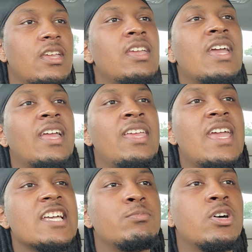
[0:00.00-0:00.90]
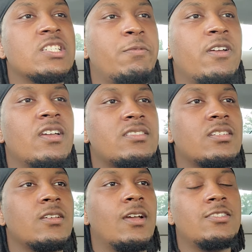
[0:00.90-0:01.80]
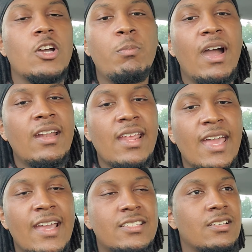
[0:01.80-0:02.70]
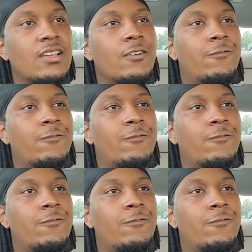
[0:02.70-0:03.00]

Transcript: He has more experience. Joe Biden has